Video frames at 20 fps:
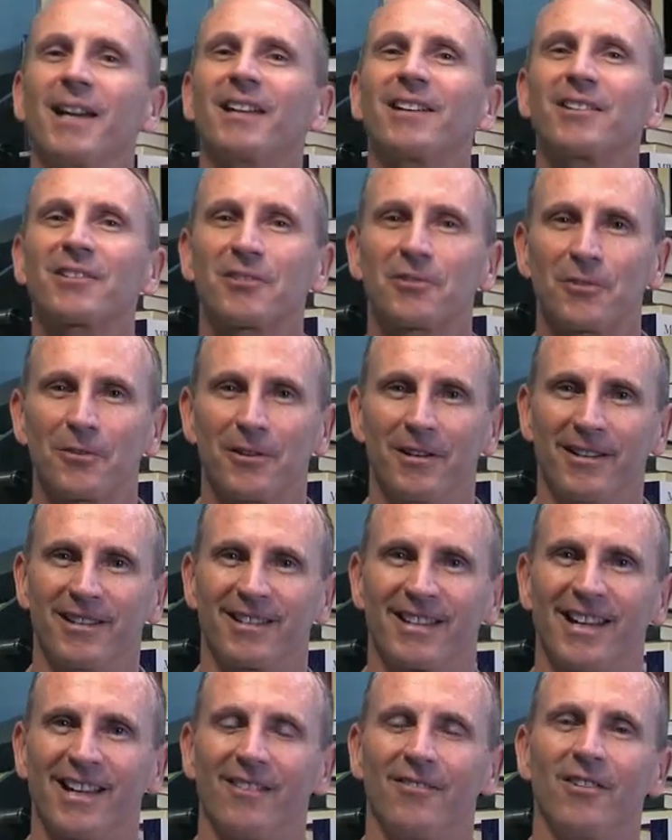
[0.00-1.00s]
make
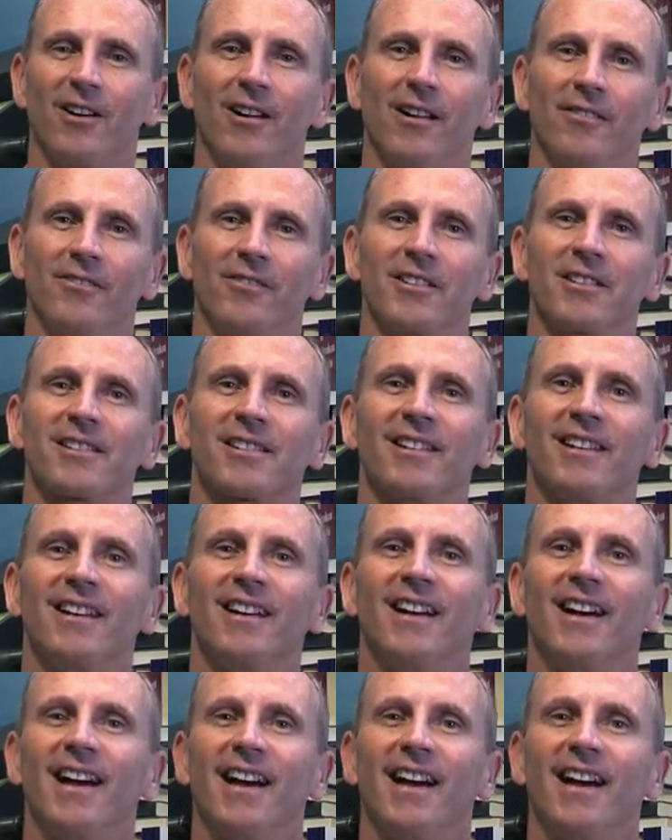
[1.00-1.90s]
historians out of all of us,